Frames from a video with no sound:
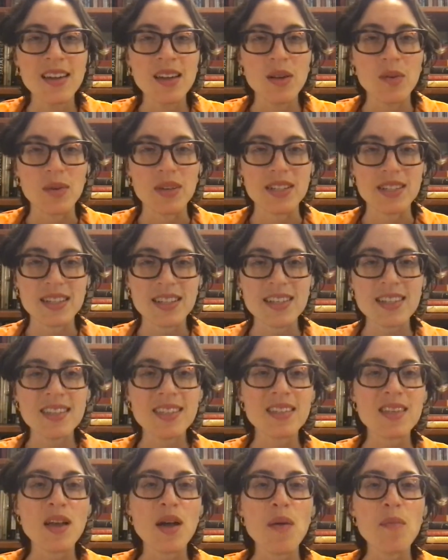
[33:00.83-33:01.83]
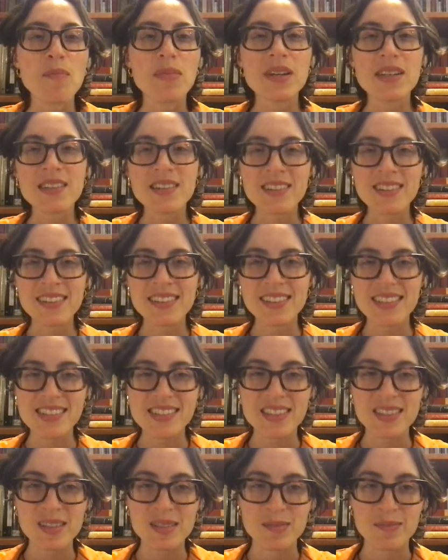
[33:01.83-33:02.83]
which is
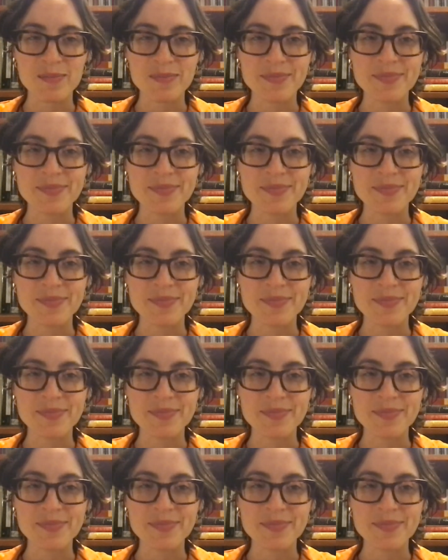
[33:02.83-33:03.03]
paternalism.